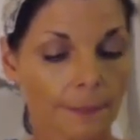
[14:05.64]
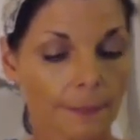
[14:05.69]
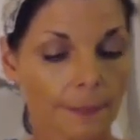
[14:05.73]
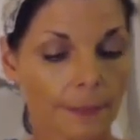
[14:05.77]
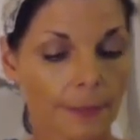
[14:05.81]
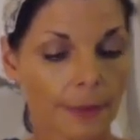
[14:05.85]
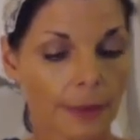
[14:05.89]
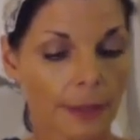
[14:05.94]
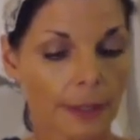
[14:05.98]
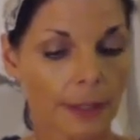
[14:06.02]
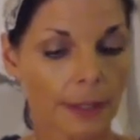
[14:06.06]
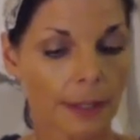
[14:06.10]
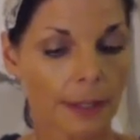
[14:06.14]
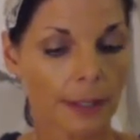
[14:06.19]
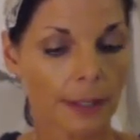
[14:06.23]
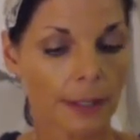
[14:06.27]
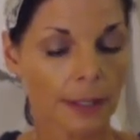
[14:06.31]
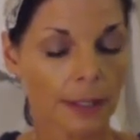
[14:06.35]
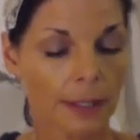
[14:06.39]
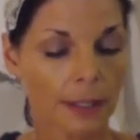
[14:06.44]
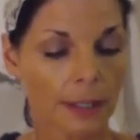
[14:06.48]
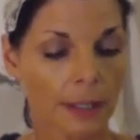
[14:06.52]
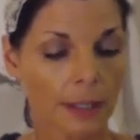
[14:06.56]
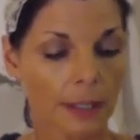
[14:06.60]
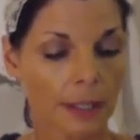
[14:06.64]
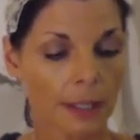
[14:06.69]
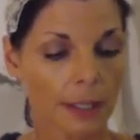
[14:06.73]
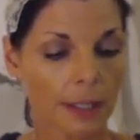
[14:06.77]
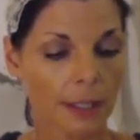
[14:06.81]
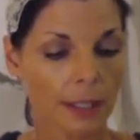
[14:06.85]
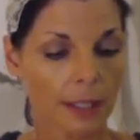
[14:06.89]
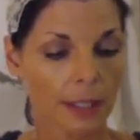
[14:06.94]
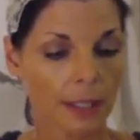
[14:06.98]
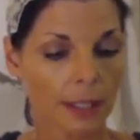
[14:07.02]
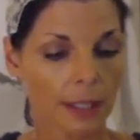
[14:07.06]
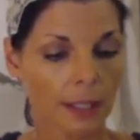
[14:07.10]

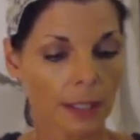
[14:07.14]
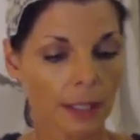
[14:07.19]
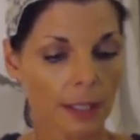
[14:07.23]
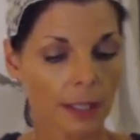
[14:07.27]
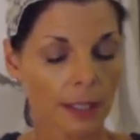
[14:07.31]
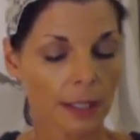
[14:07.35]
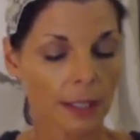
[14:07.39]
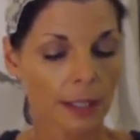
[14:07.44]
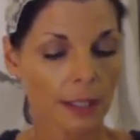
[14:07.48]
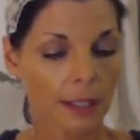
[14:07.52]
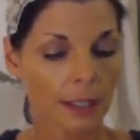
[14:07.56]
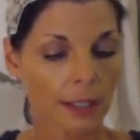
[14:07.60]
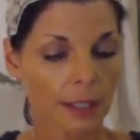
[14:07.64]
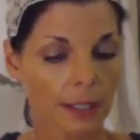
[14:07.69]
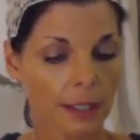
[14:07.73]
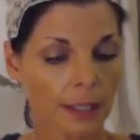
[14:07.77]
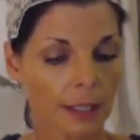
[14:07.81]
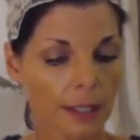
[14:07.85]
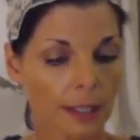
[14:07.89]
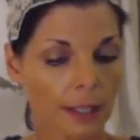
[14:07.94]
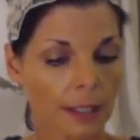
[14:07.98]
(no one is talking)